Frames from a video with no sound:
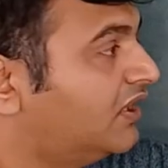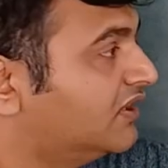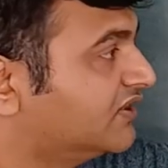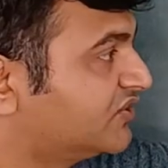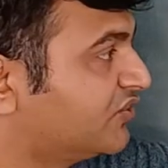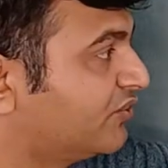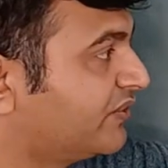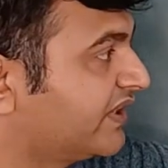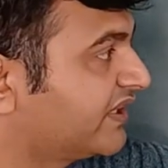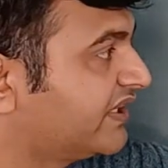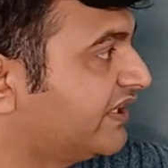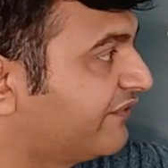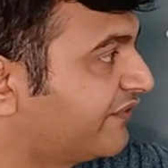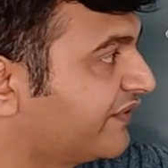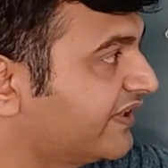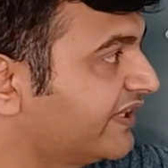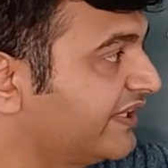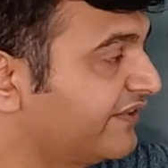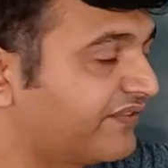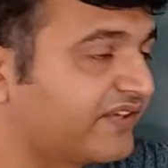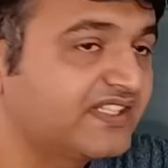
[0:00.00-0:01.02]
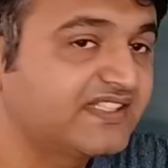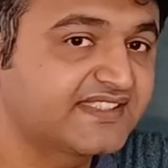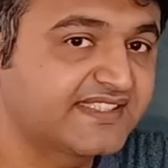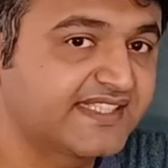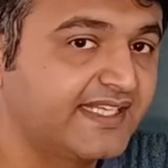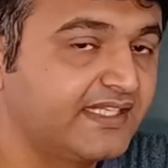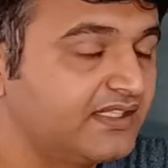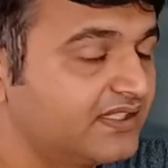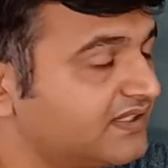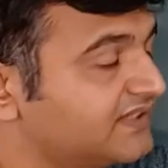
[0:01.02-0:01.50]
So you take different
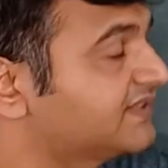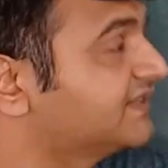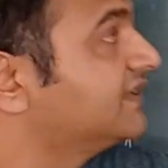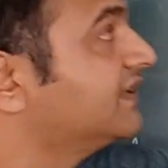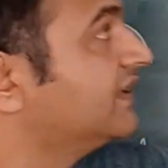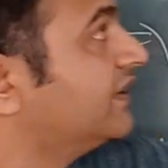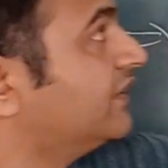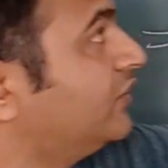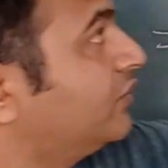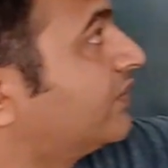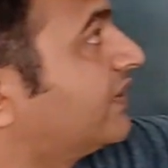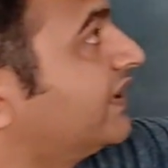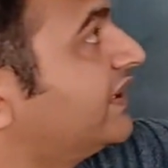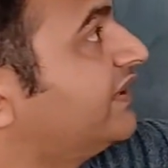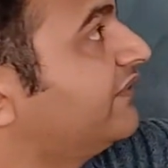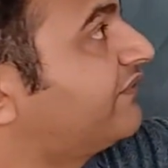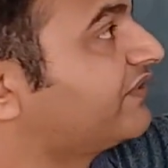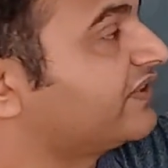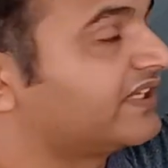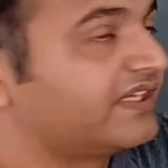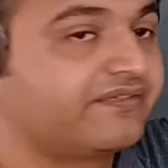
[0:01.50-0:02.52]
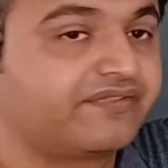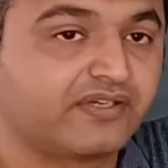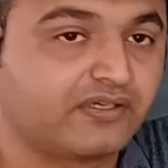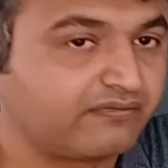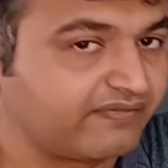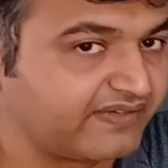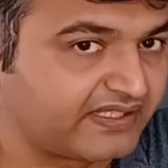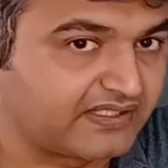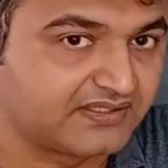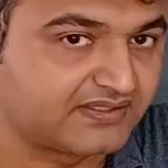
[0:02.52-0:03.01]
scalars, you get different
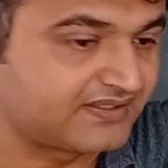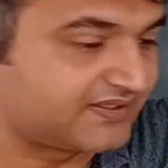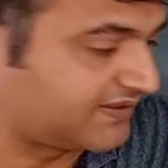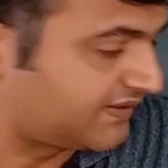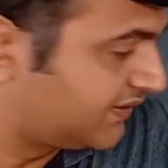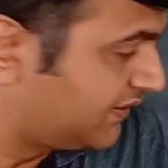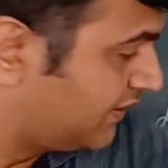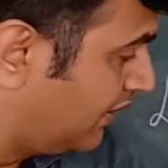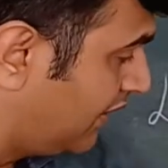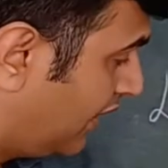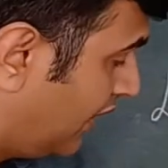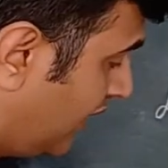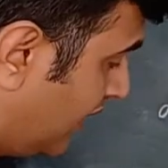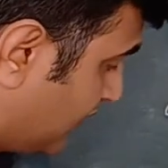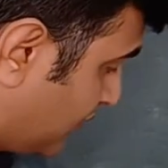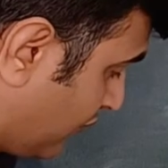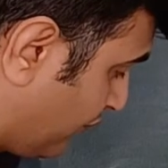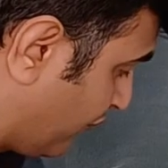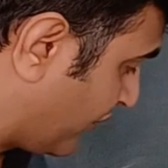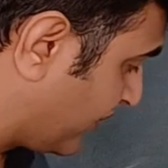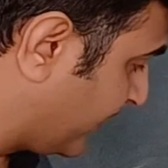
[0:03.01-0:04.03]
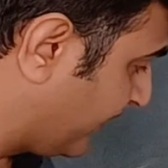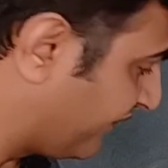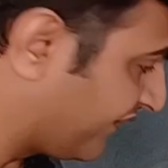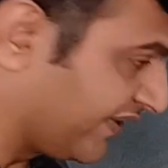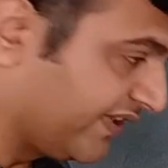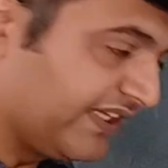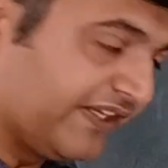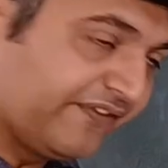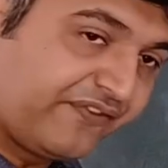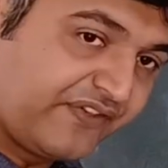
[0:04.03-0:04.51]
vectors. So for
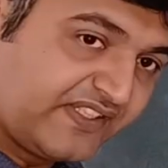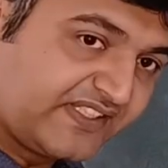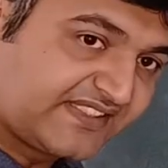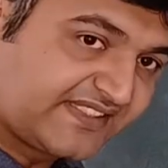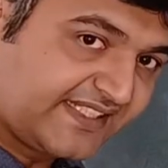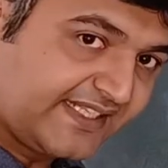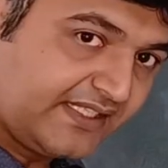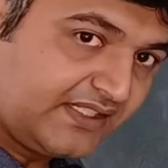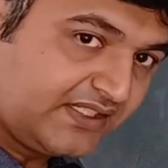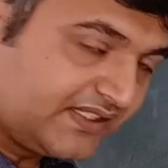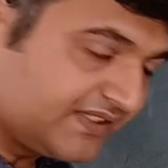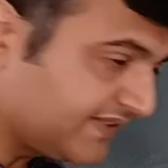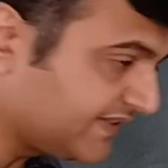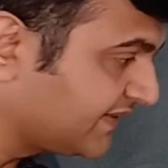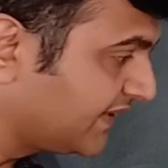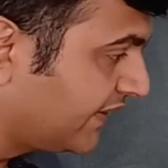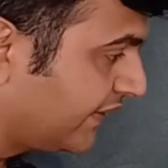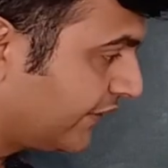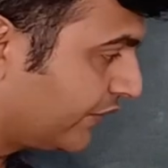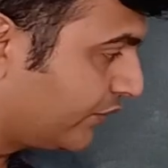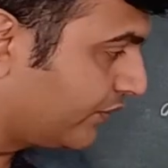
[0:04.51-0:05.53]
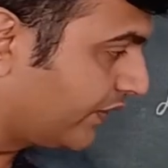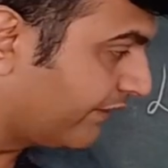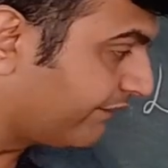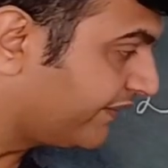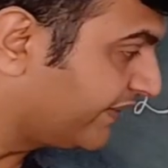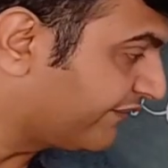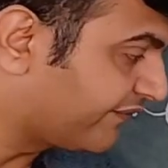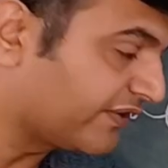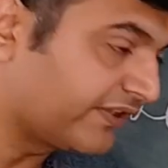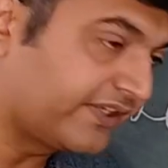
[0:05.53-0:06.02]
different scalars, you
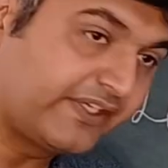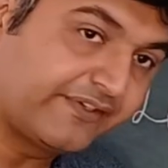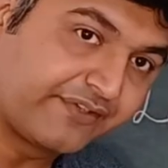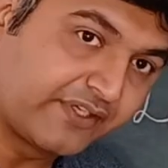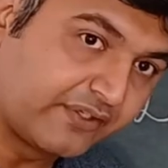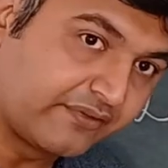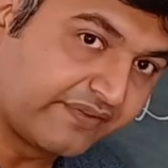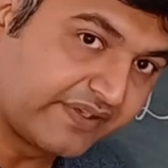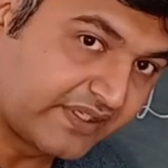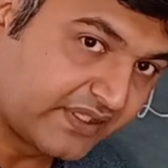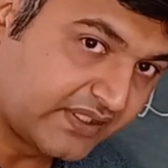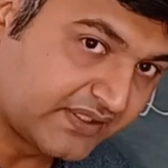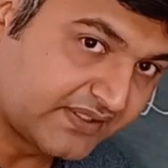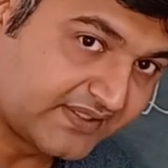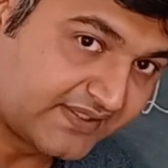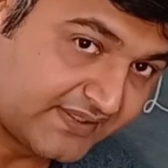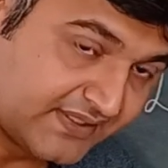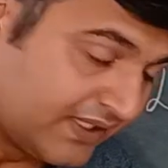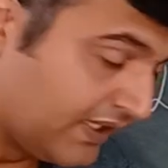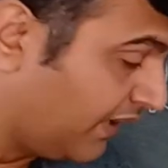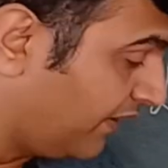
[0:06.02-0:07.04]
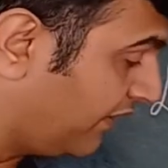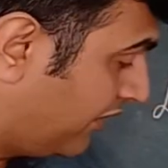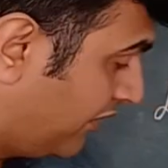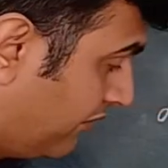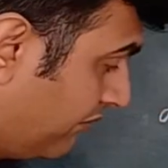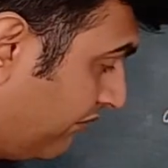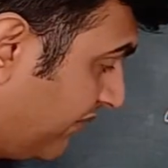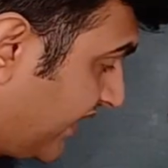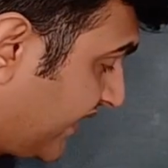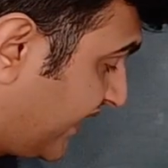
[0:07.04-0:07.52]
have different vectors.
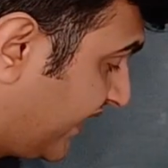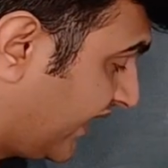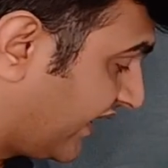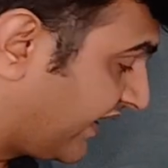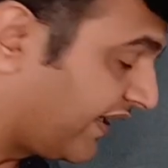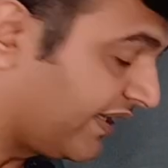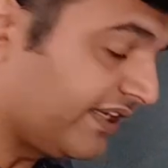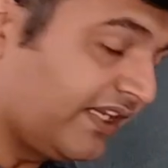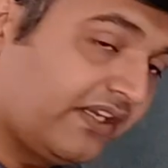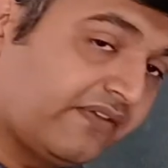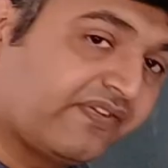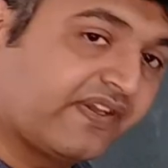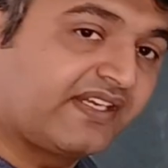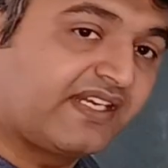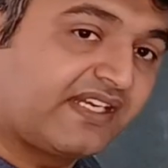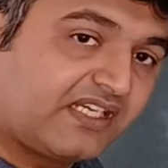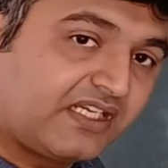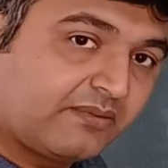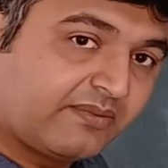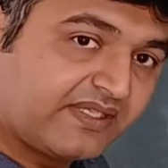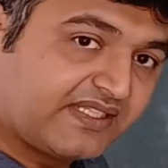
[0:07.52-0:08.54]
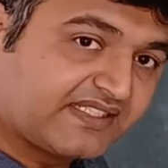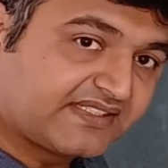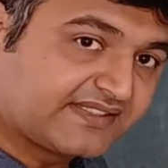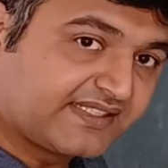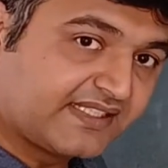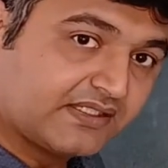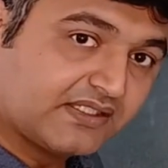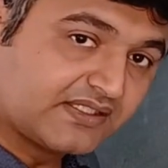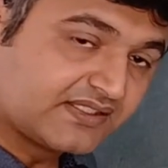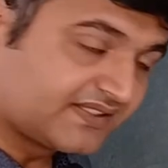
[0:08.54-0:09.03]
But there are infinitely many
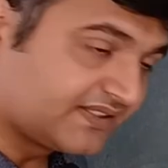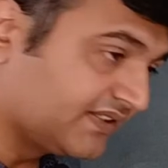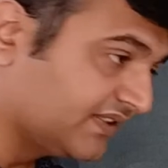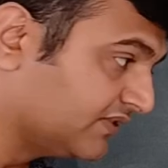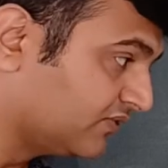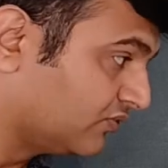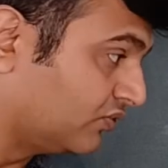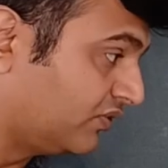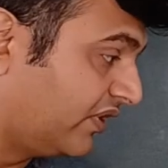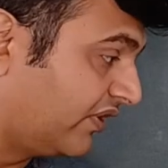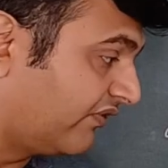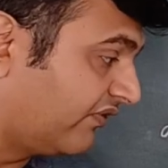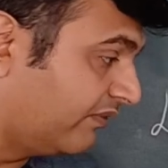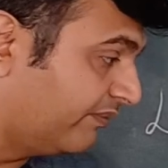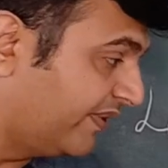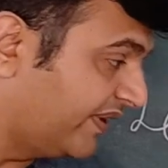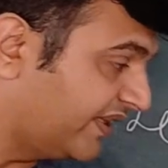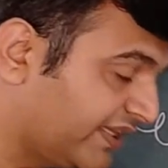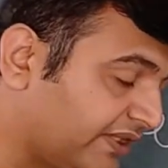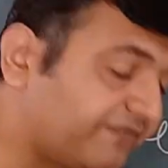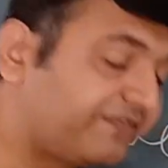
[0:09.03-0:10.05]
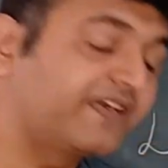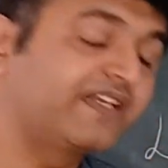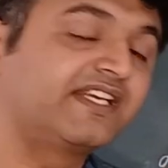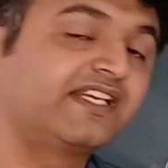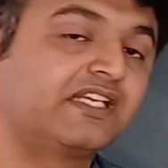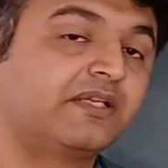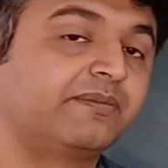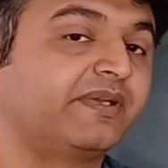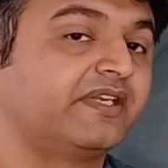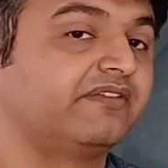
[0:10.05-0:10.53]
scalars, so there will be
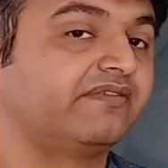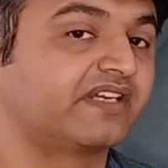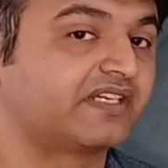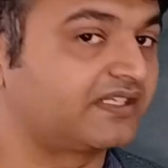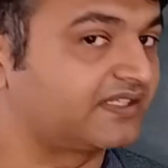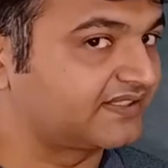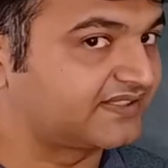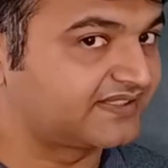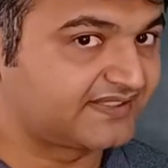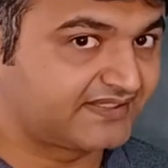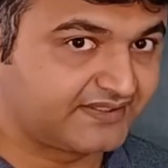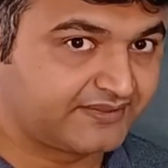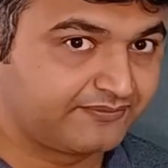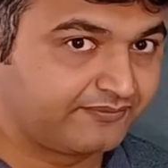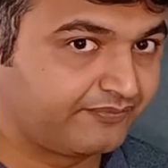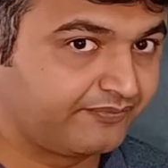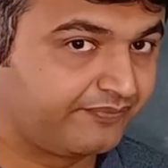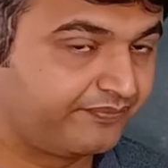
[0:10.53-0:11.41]
infinitely many vectors.